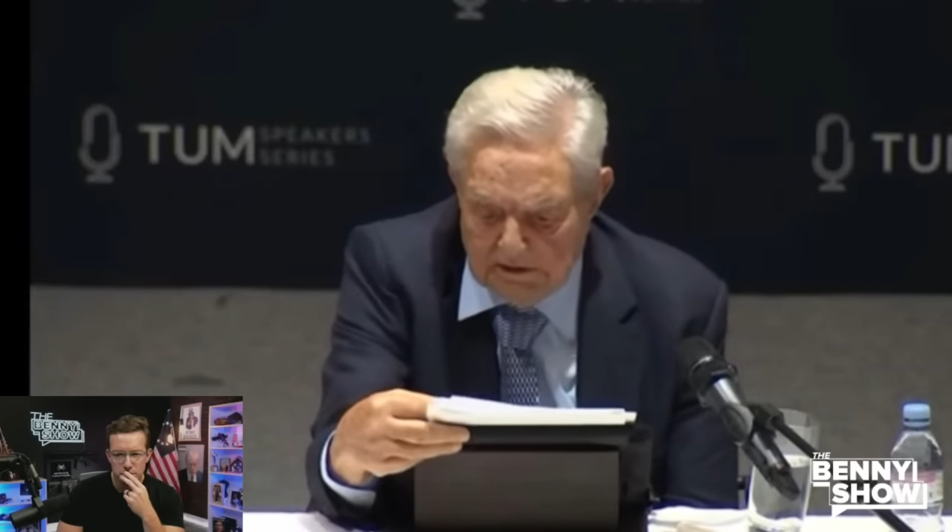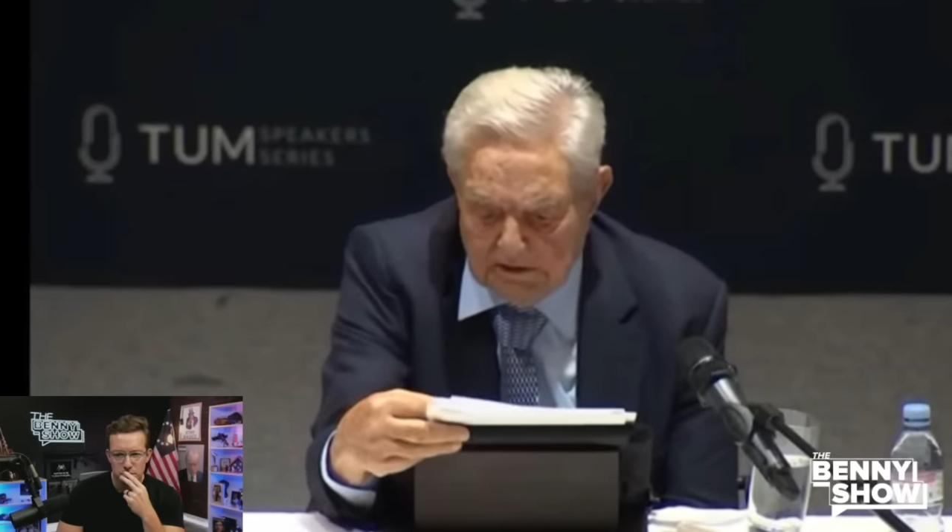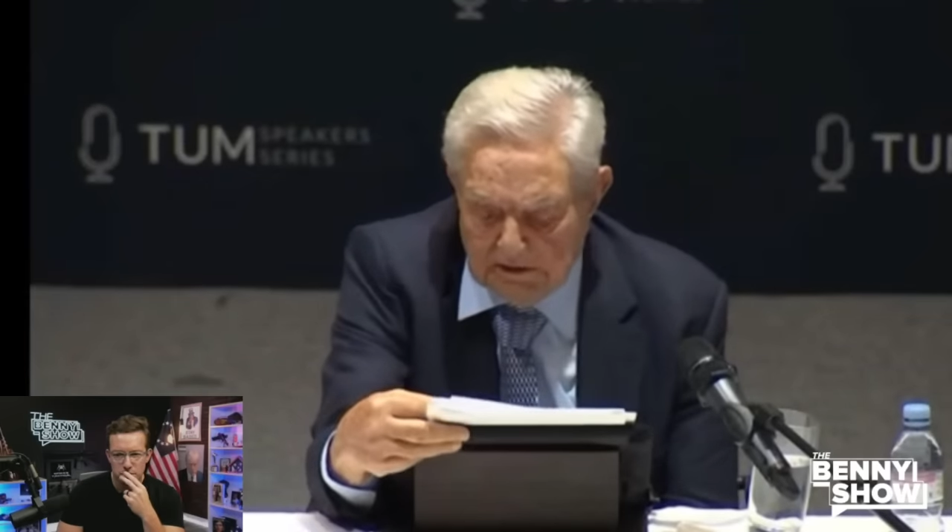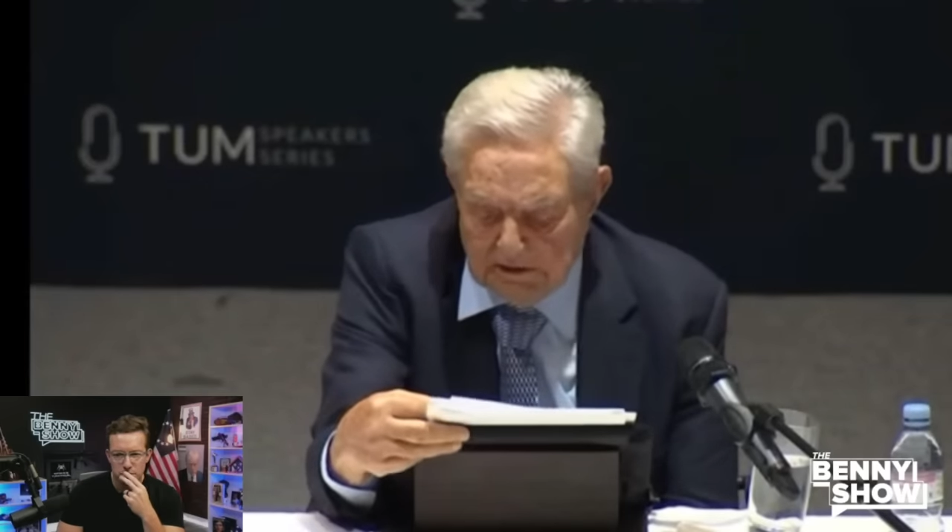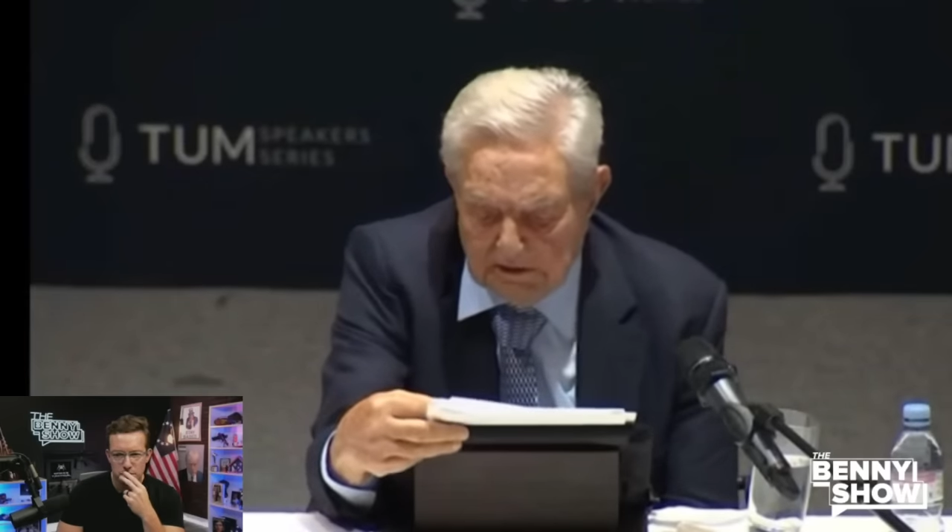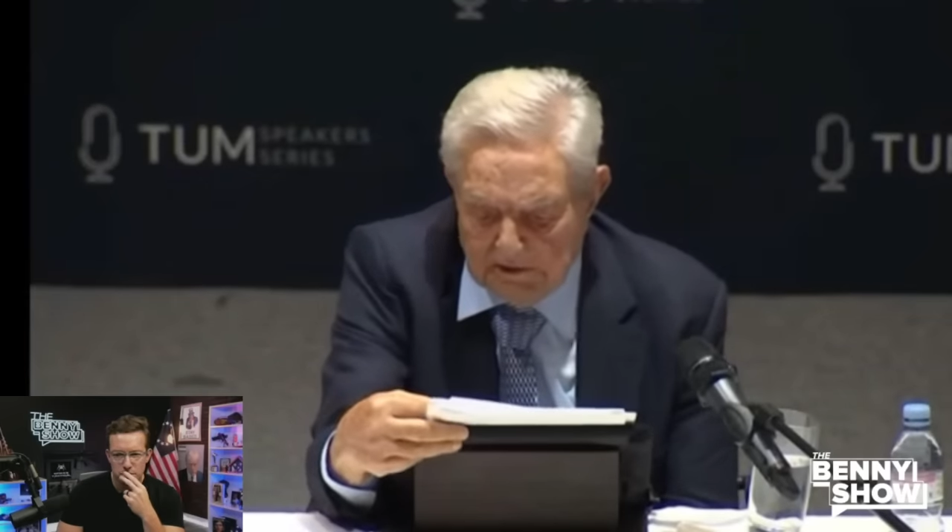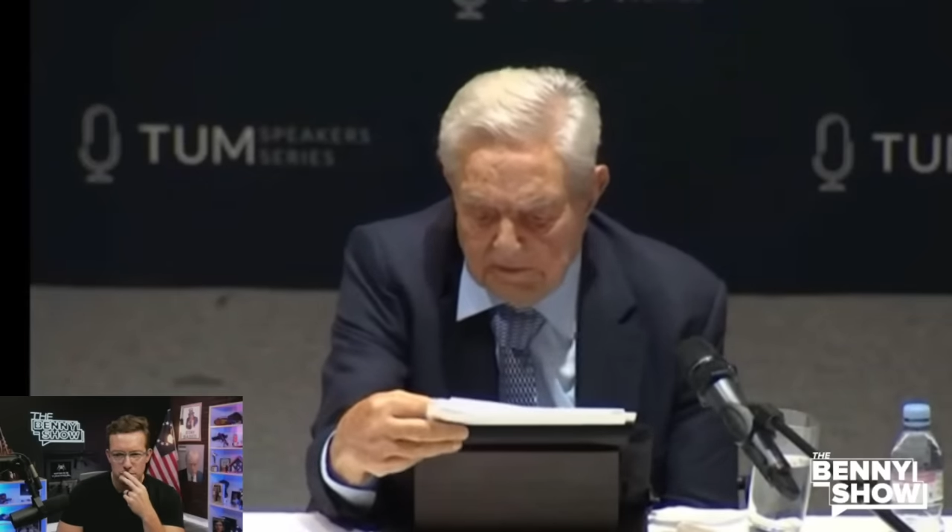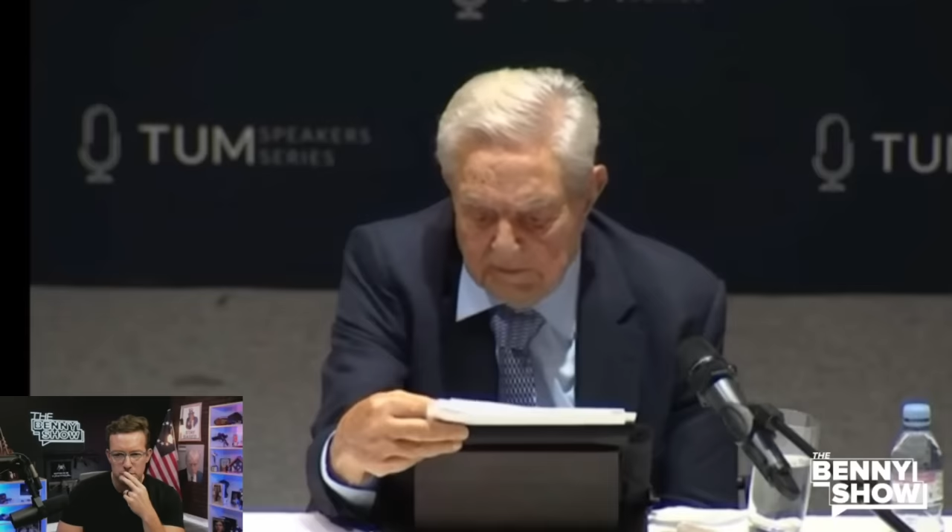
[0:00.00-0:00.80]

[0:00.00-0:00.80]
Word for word: uh,